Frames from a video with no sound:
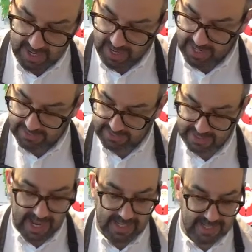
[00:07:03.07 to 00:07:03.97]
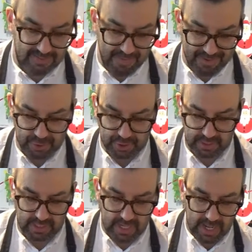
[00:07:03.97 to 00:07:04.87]
And as I've
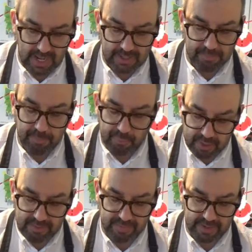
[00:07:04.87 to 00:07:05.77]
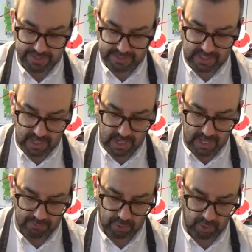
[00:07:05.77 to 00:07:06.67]
mentioned in previous
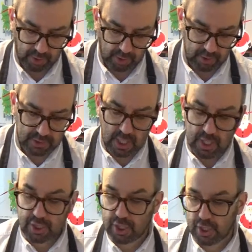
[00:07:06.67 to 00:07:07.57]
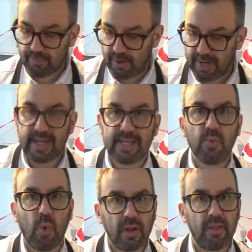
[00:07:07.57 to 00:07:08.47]
cook-alongs, turmeric is
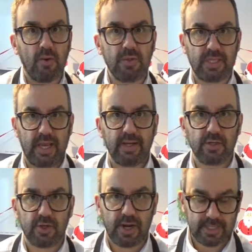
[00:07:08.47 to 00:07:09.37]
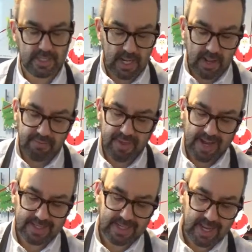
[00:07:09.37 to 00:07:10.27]
one of those things, right,
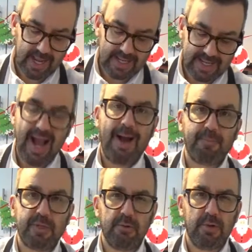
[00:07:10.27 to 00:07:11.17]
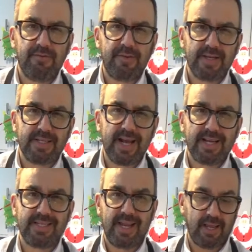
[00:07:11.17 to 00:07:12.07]
that is absolutely
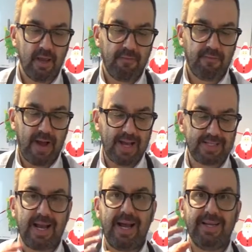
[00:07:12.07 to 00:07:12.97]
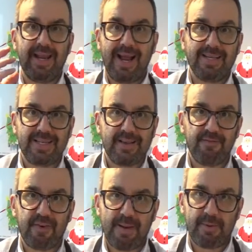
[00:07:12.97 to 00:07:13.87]
fantastic as an
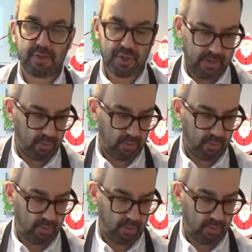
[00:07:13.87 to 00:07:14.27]
anti-inflammatory.